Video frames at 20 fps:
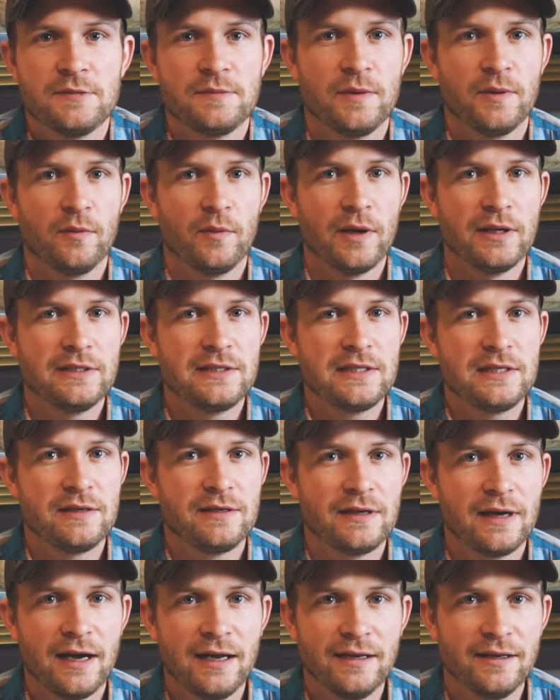but once you
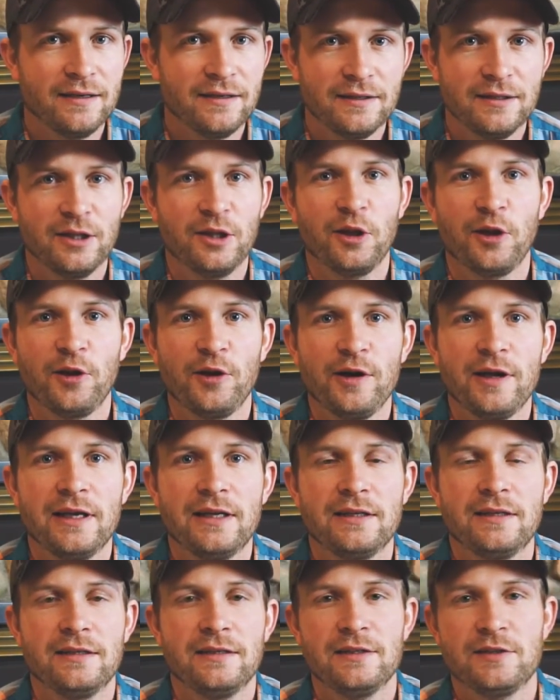kind of learn
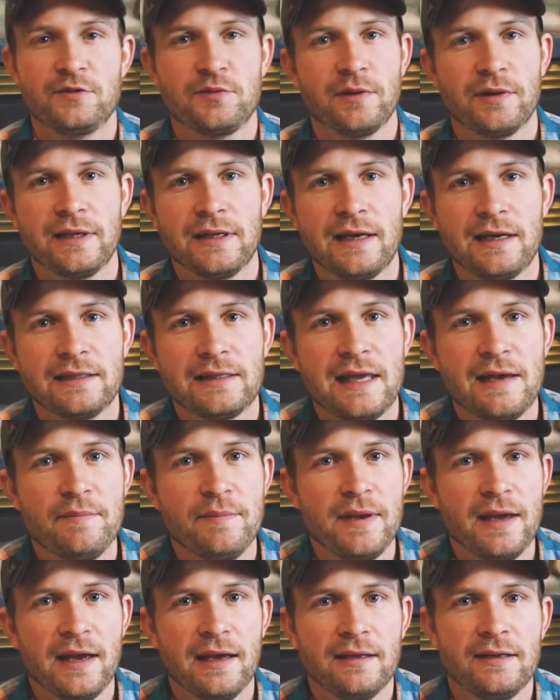it, it's really not that
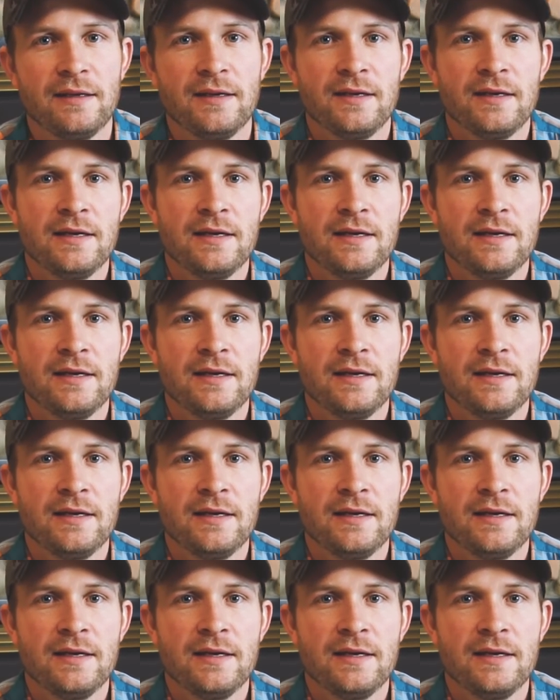bad.